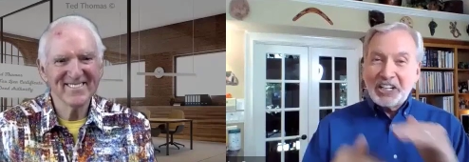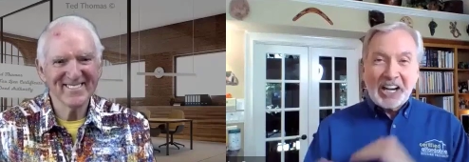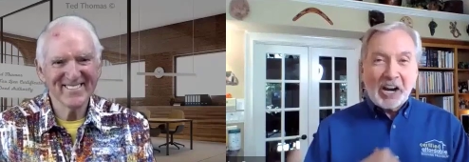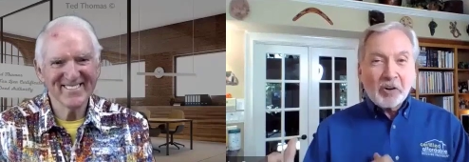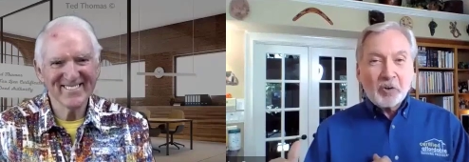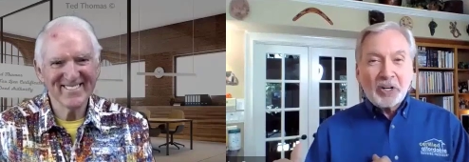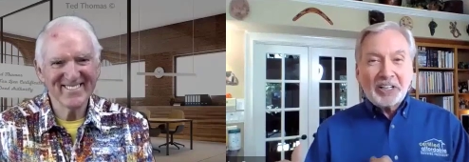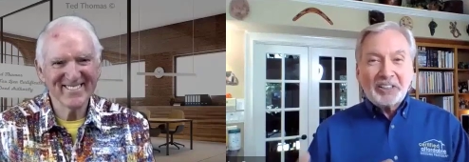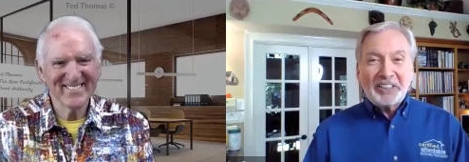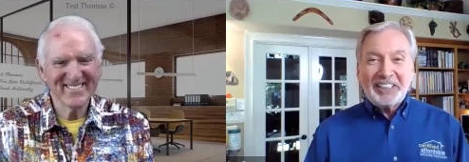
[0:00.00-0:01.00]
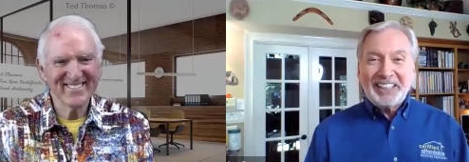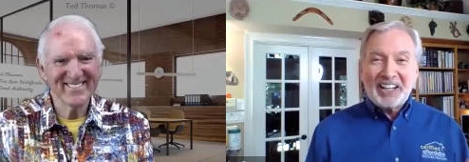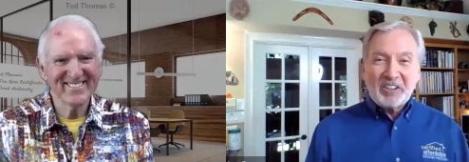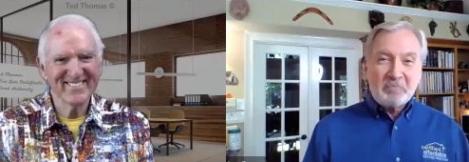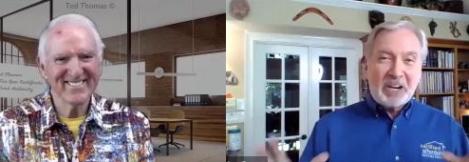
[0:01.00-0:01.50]
Speaker 1: getting out
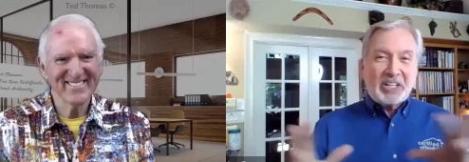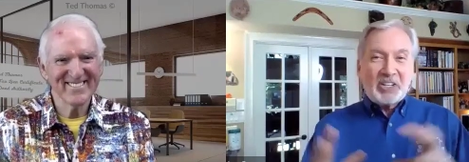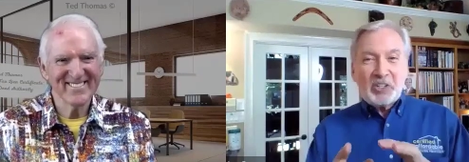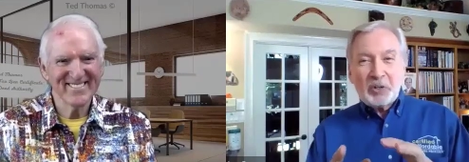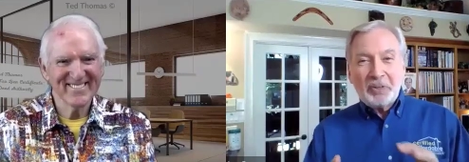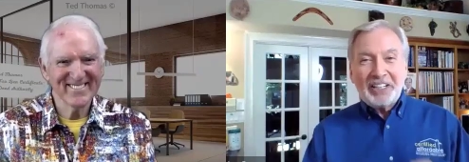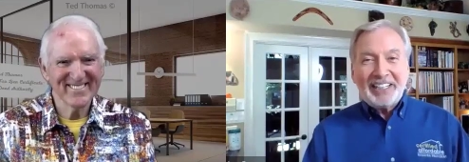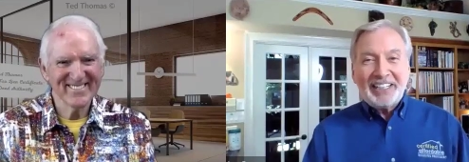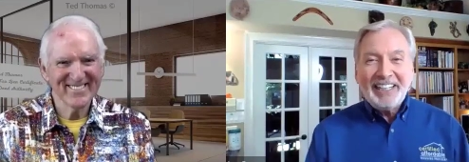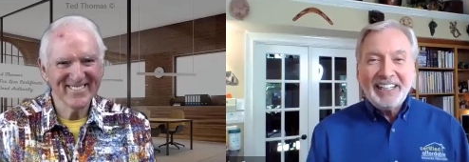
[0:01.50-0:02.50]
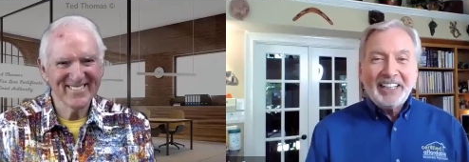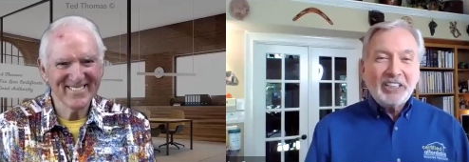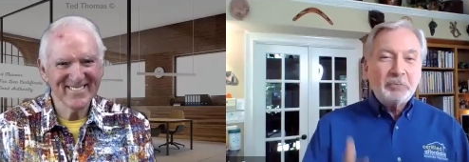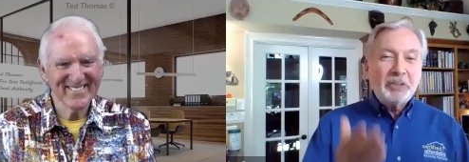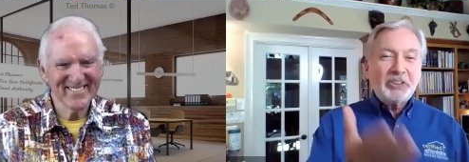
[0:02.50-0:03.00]
quickly and making your money
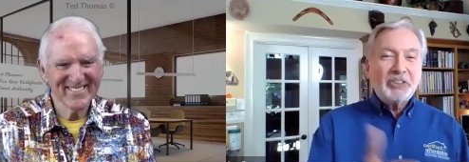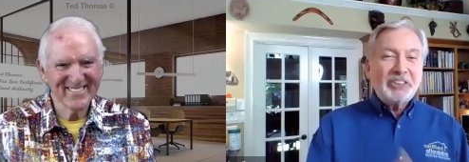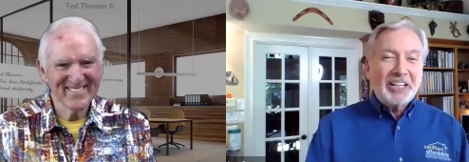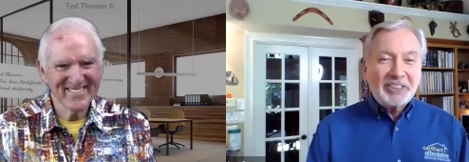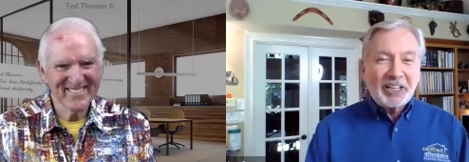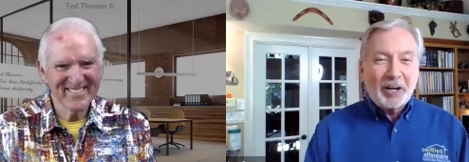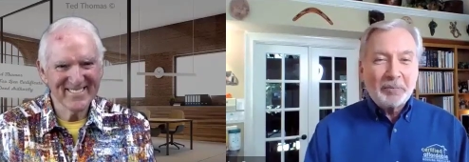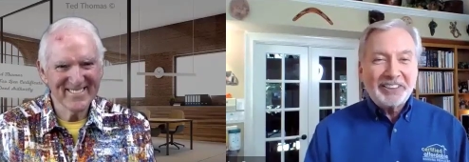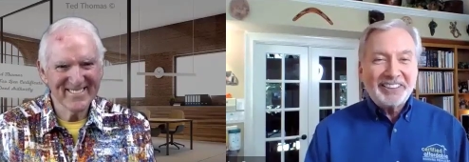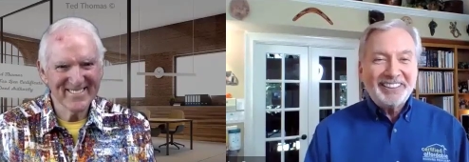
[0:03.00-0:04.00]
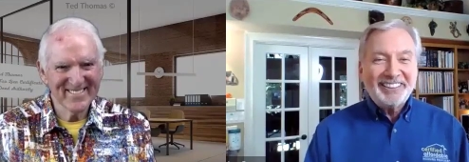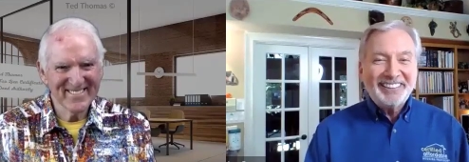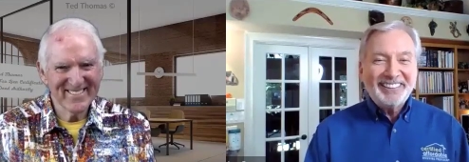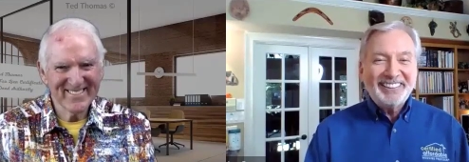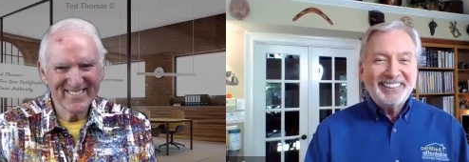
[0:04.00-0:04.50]
is Mr. Ted Thomas.
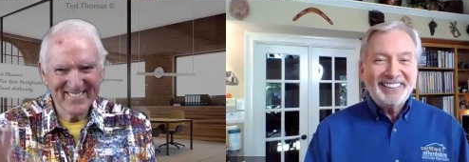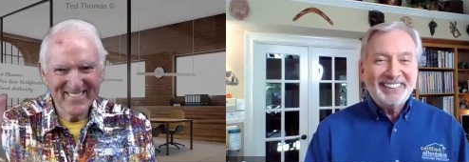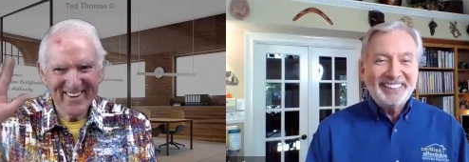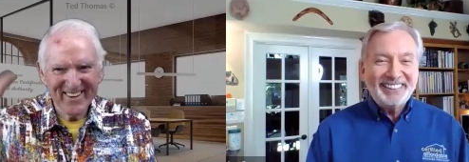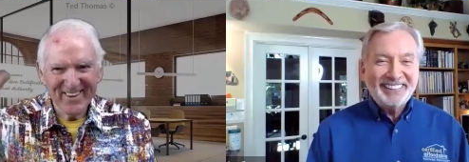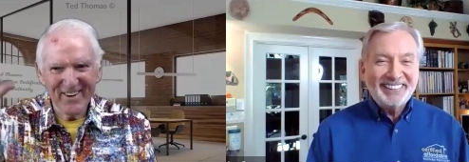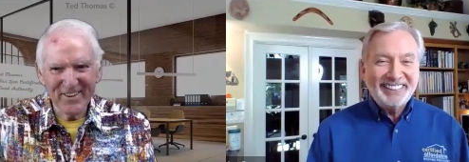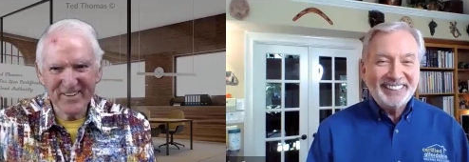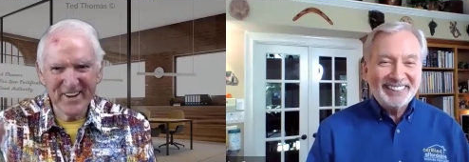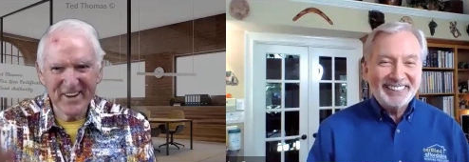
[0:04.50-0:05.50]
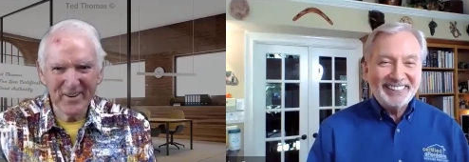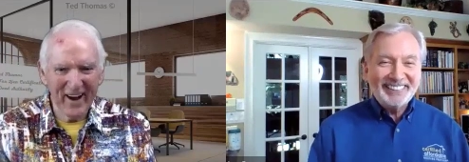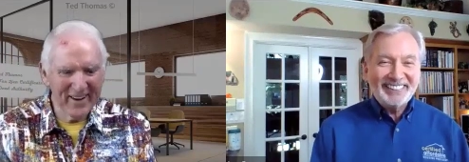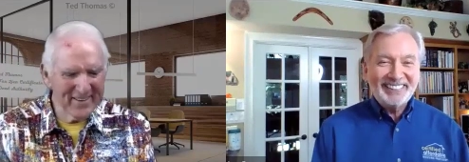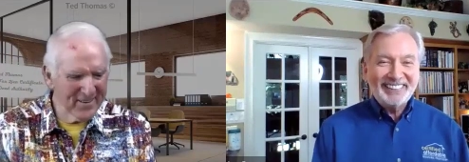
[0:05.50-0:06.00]
Good to see
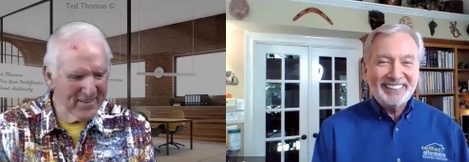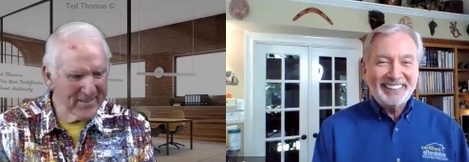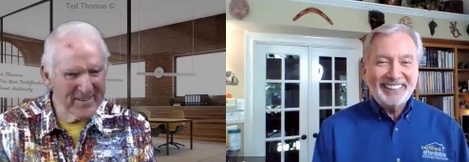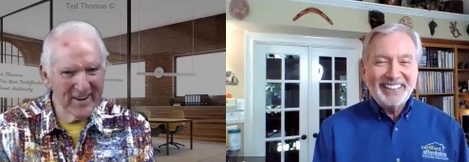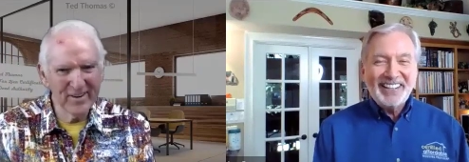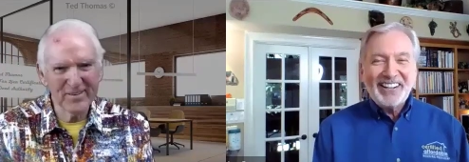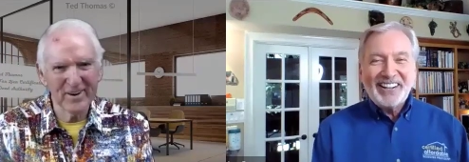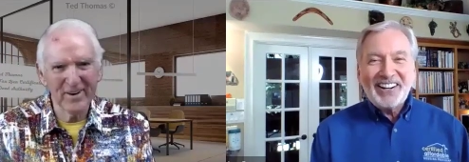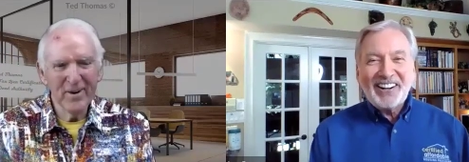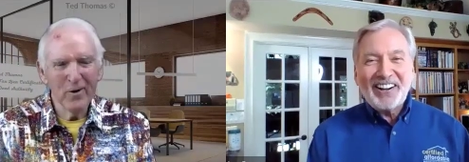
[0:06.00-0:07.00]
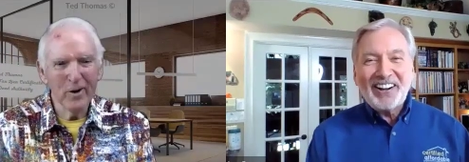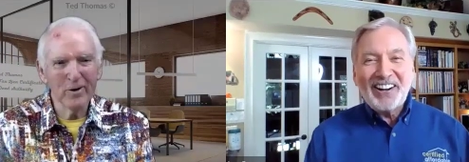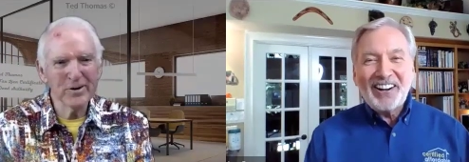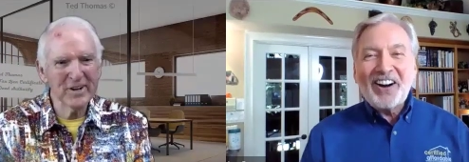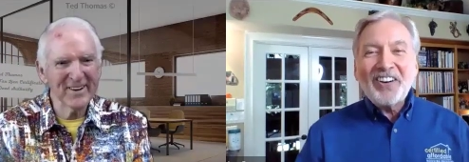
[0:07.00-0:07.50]
you
Speaker 2: guys. Good to see
Speaker 1: you. So,
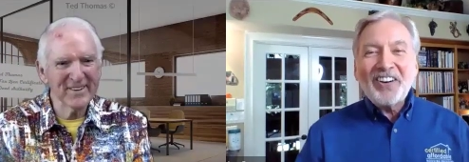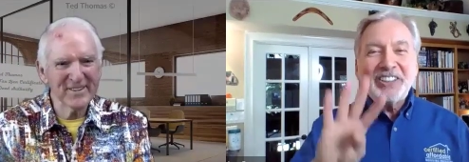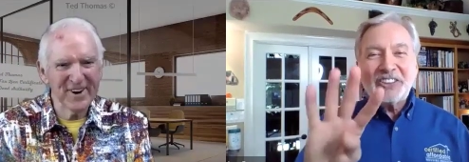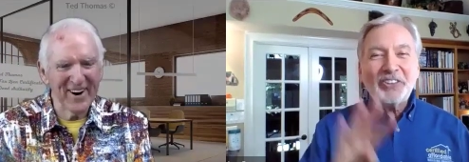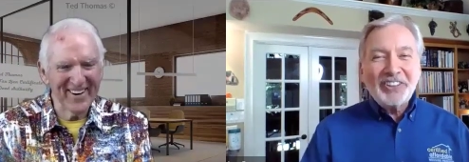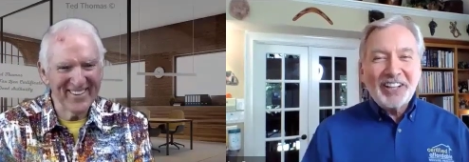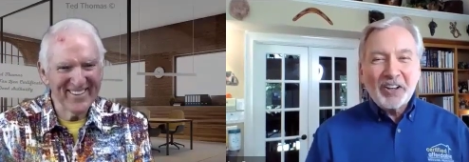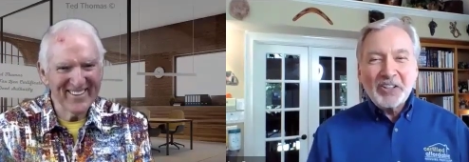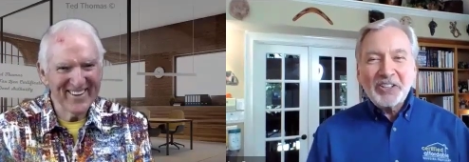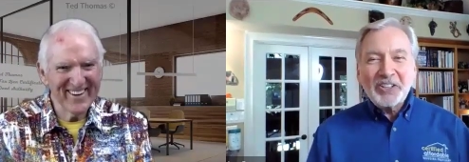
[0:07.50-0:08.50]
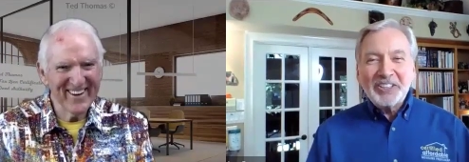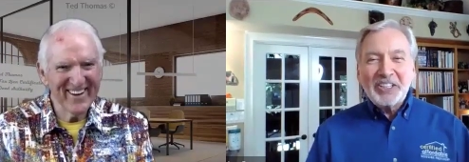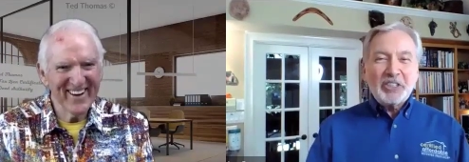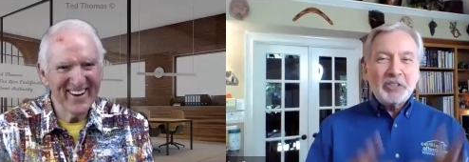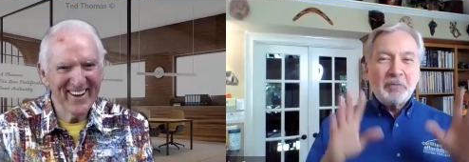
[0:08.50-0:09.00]
where would you like to start? Now,
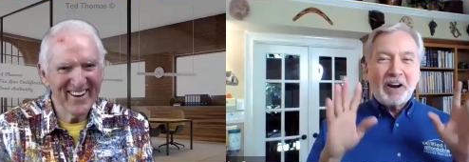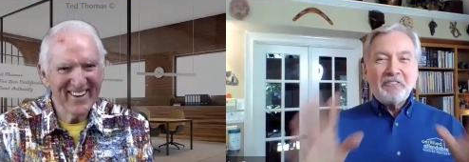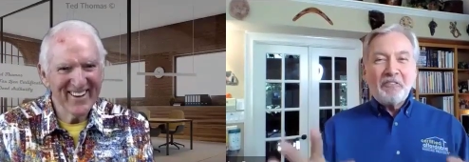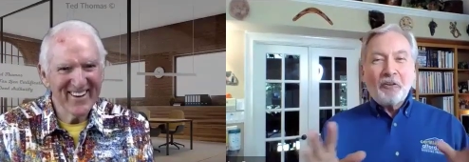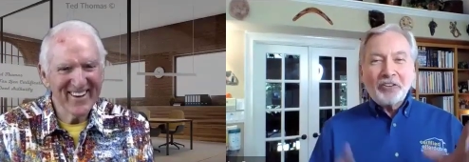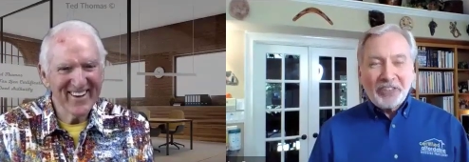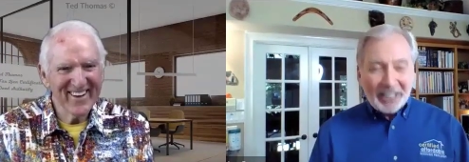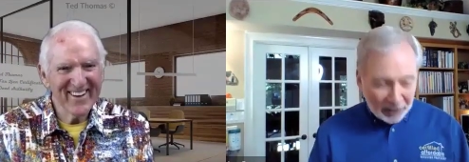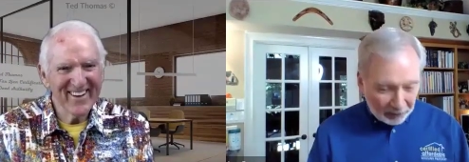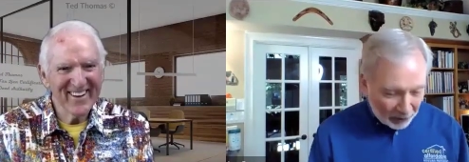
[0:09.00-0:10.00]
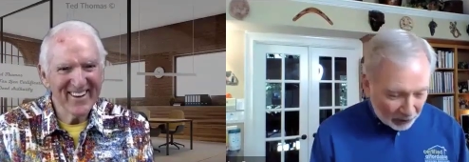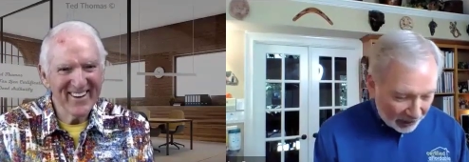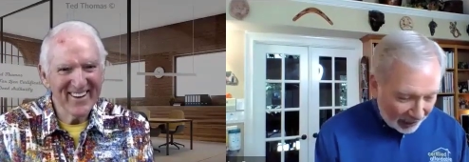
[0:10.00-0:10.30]
this is my fourth interview,